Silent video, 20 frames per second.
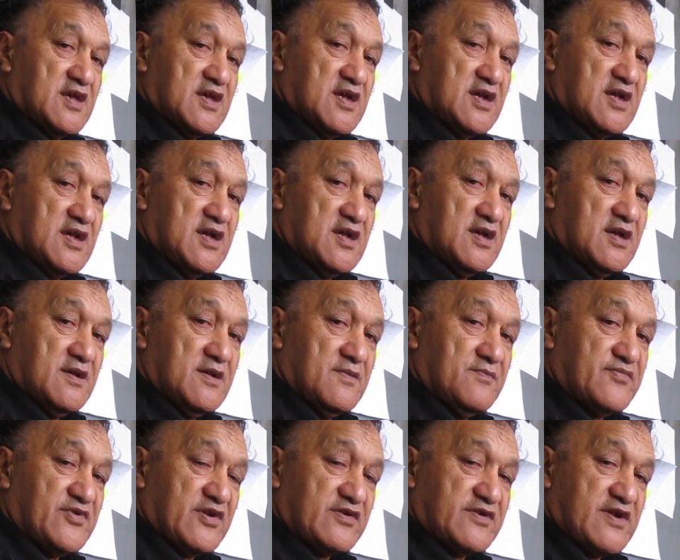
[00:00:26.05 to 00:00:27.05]

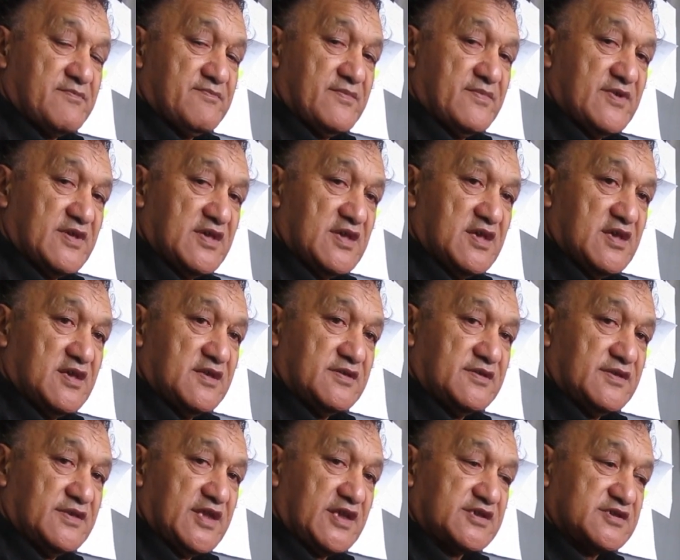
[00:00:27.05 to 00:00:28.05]
Program,
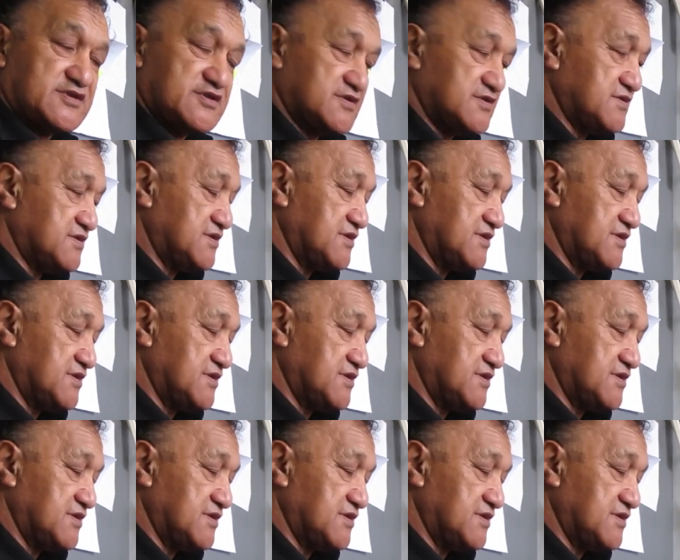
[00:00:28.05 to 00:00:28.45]
next